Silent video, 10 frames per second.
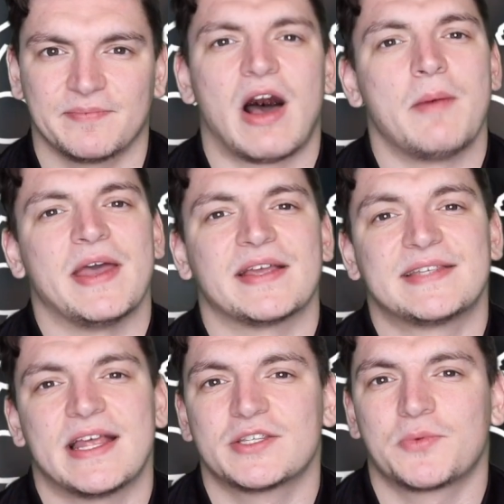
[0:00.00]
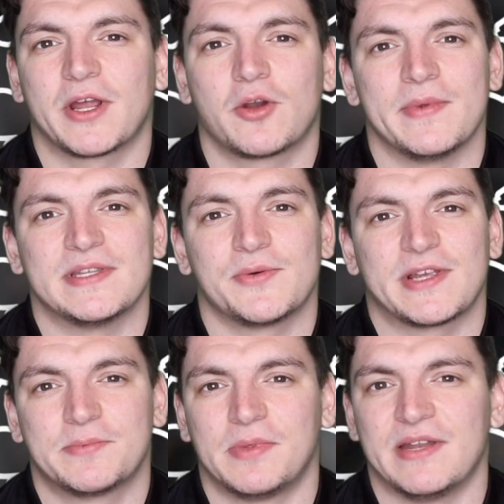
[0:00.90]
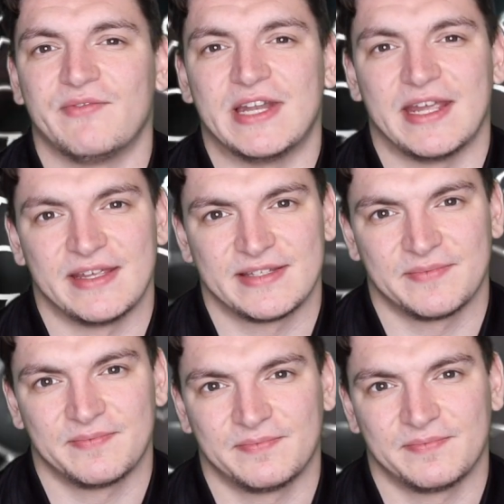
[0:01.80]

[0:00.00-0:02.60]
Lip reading: That'll make sense when I come into explaining the days.